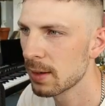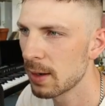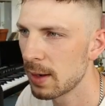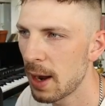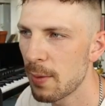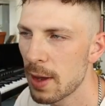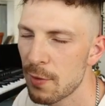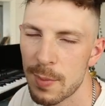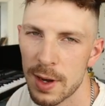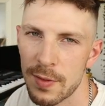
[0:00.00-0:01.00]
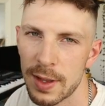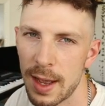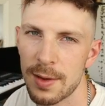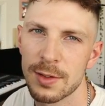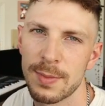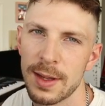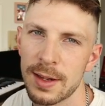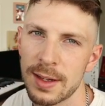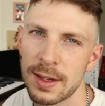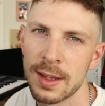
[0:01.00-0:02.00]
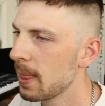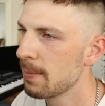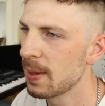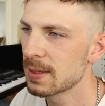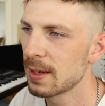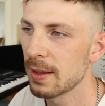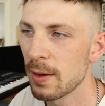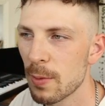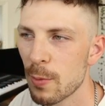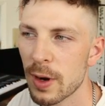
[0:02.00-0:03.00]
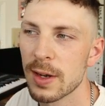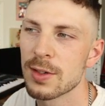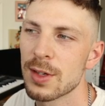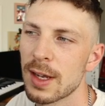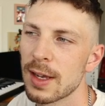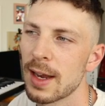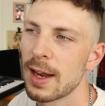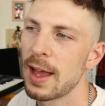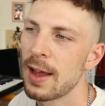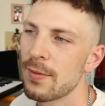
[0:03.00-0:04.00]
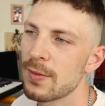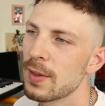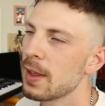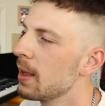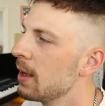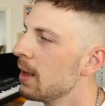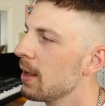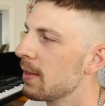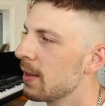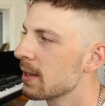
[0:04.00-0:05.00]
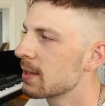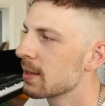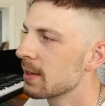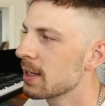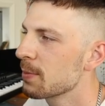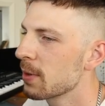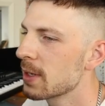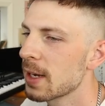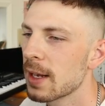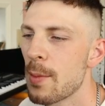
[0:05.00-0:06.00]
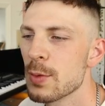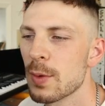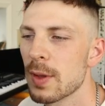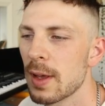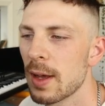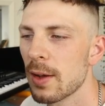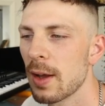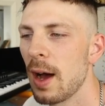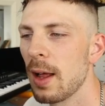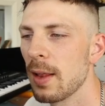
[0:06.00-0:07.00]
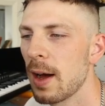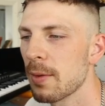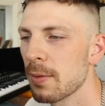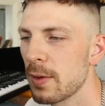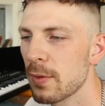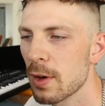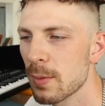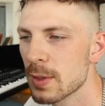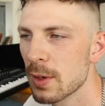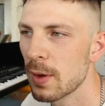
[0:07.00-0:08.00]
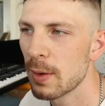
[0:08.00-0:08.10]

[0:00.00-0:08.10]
Now we have a bit of a counter melody, makes it a little bit more interesting, and I have this preset comes with a lot of reverb, so it